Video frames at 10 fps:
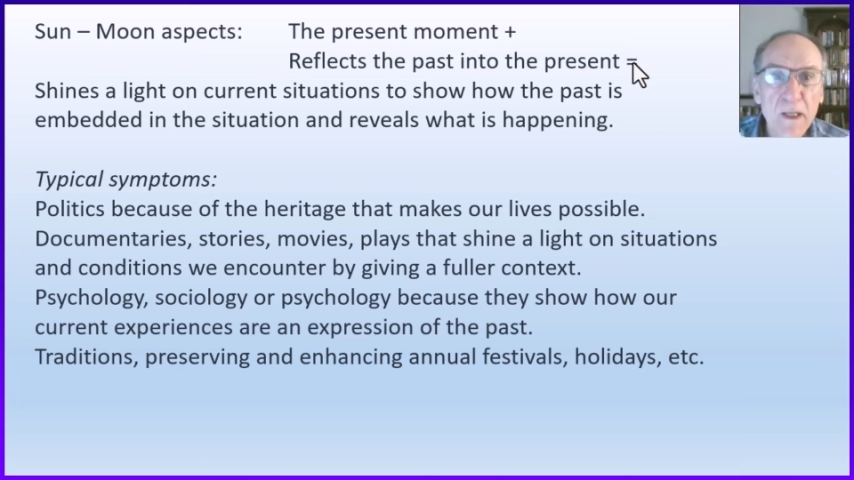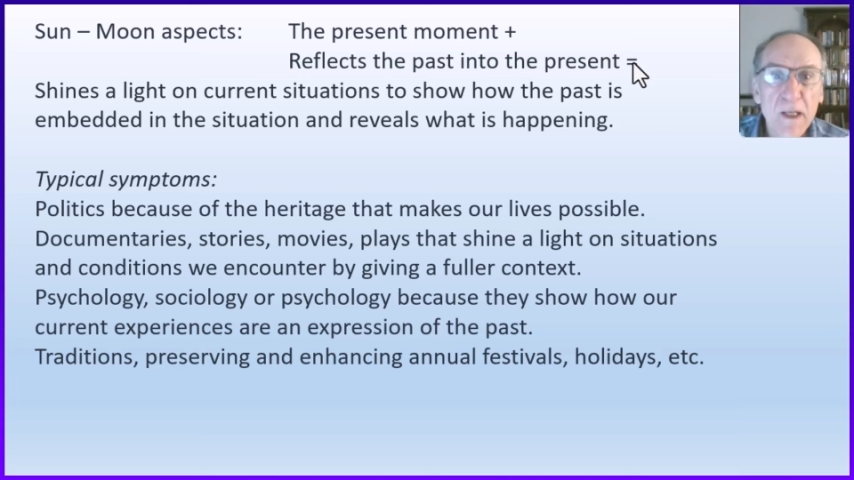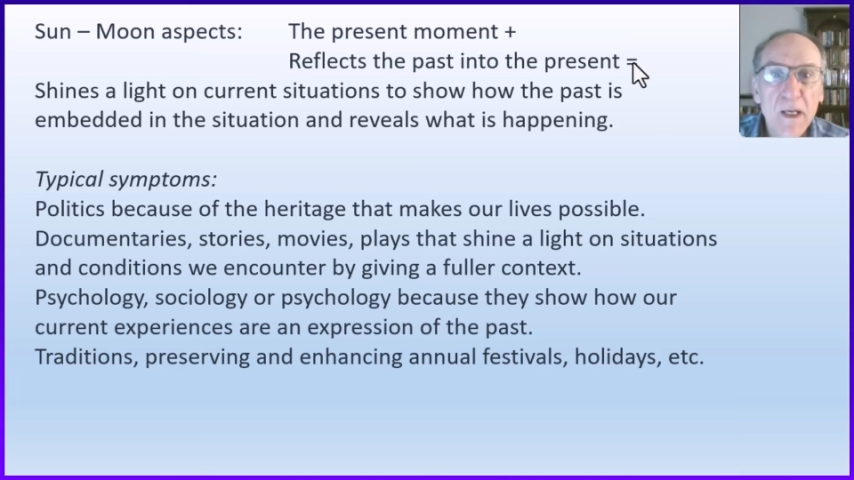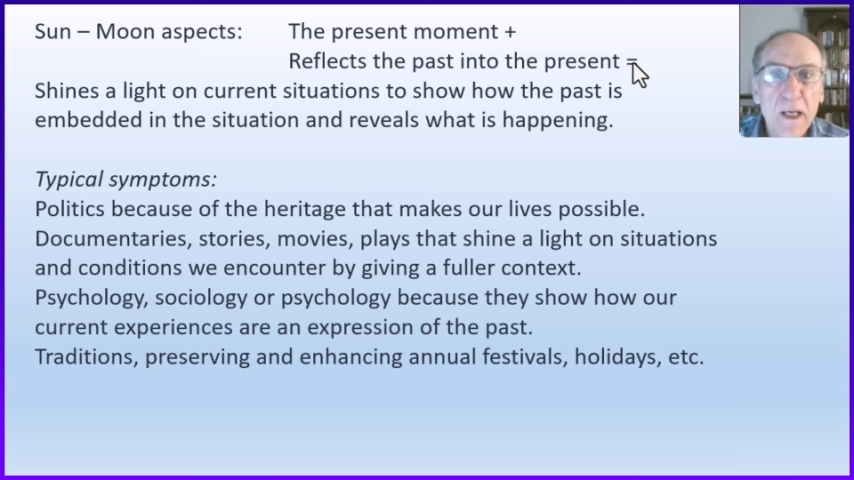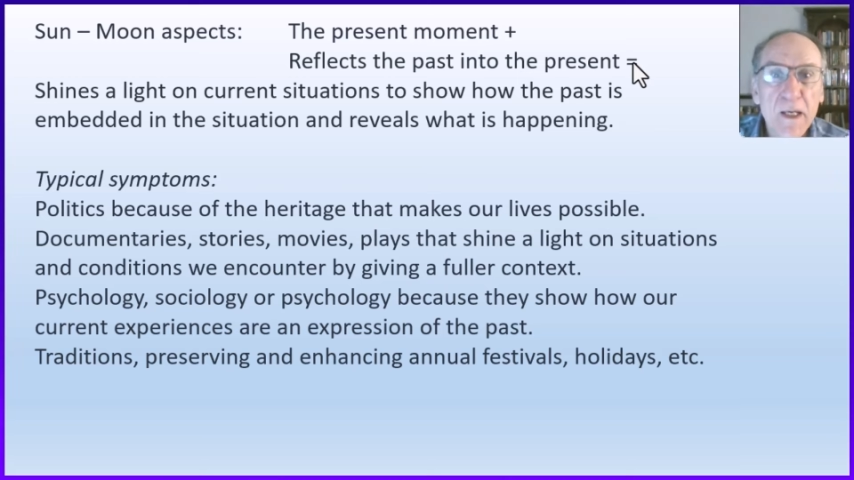
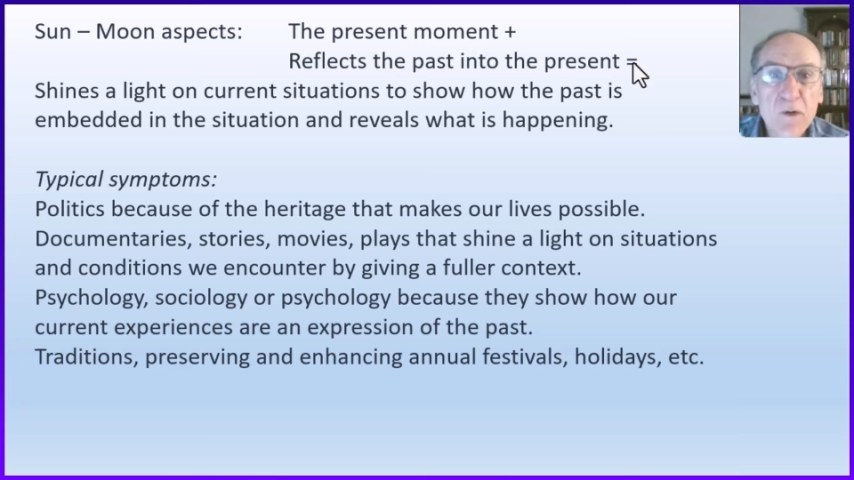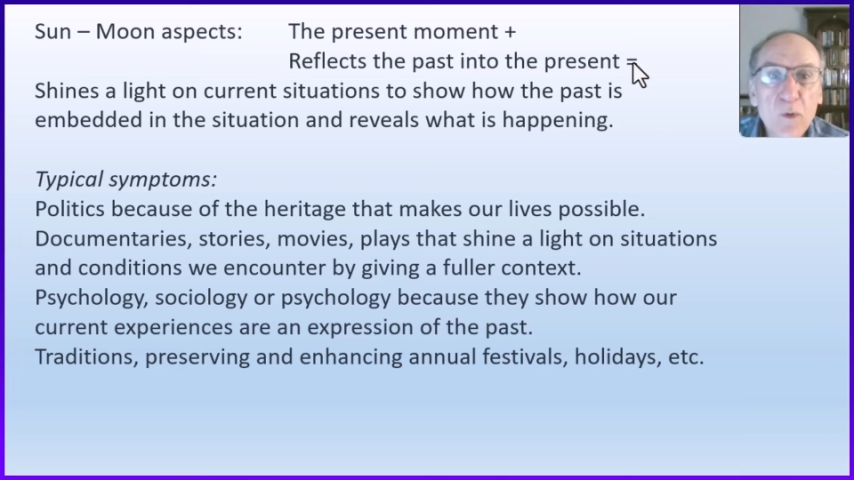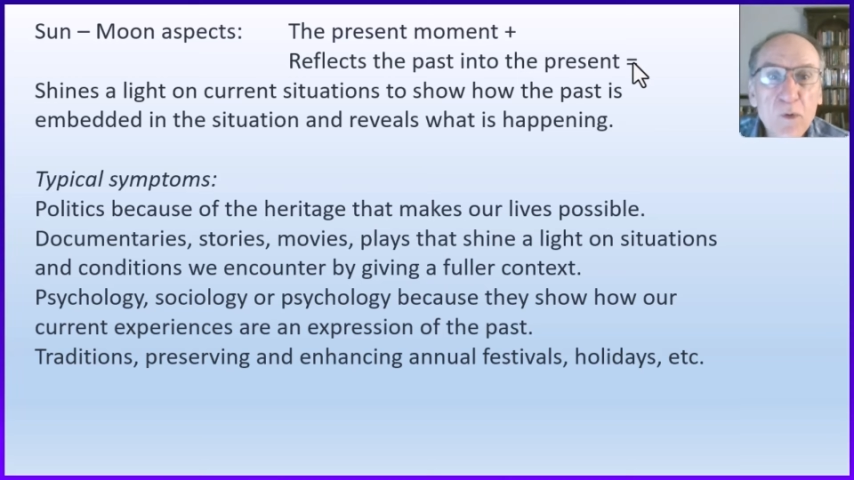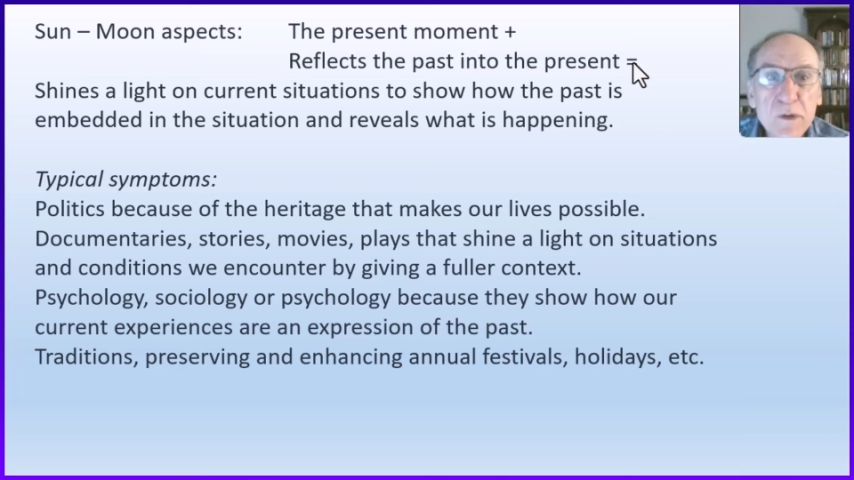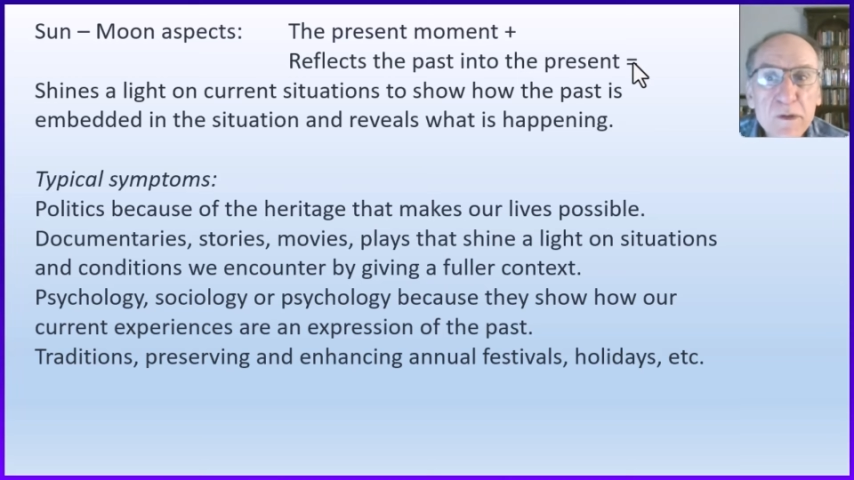in
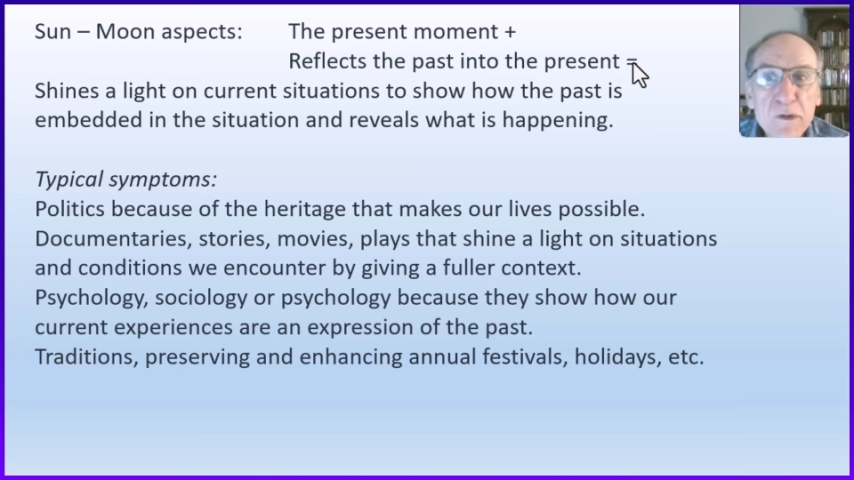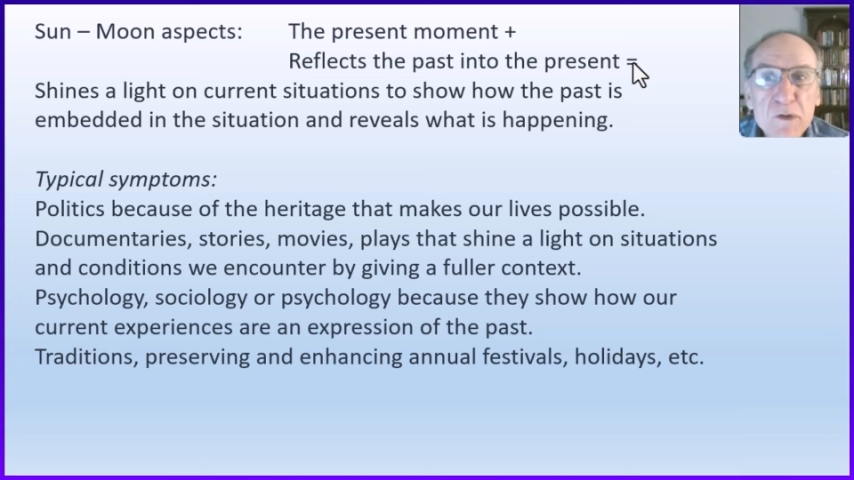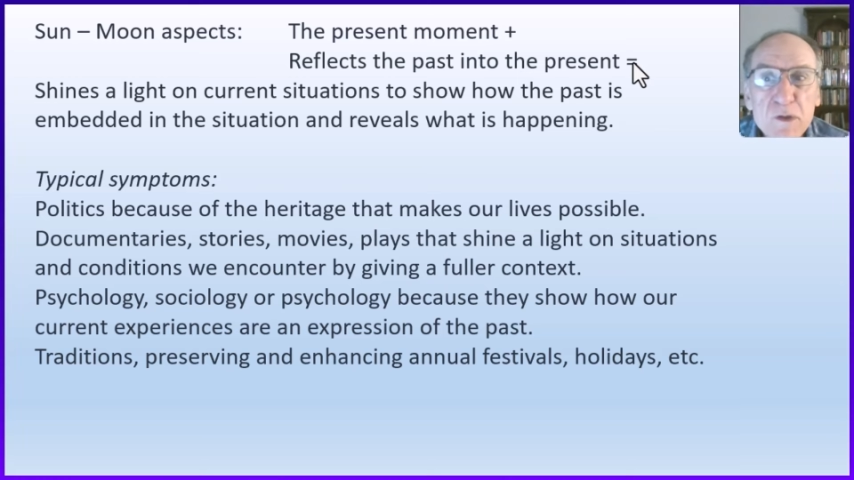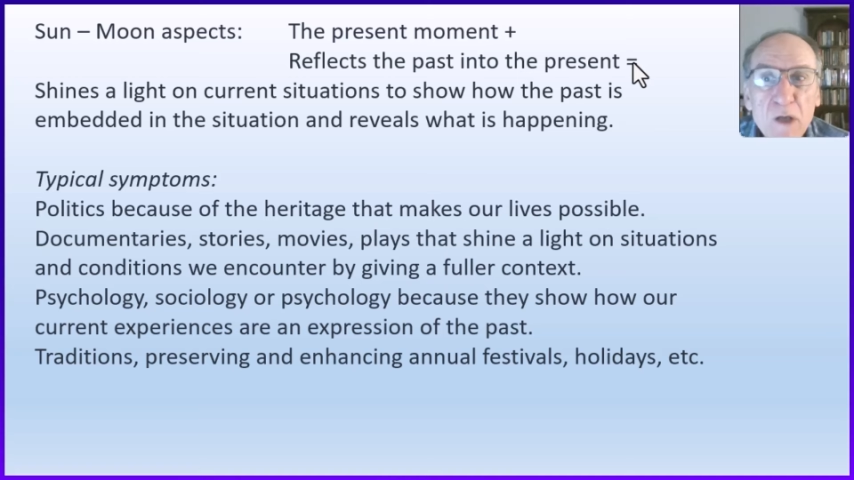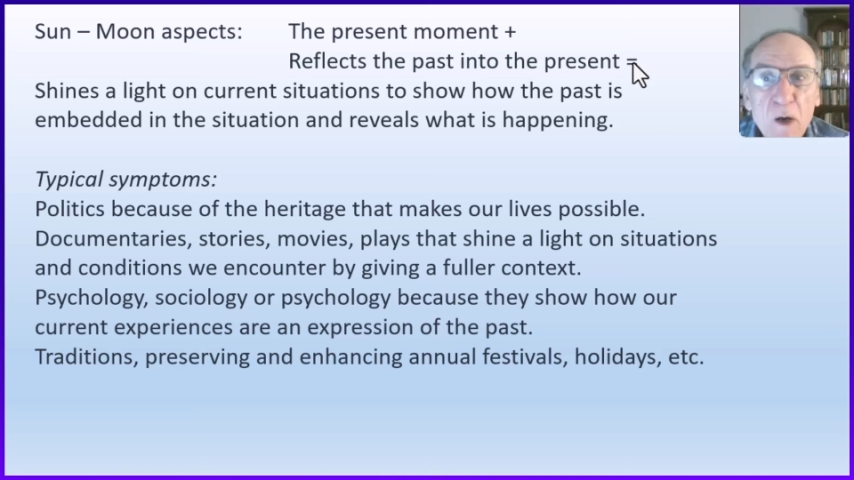order to show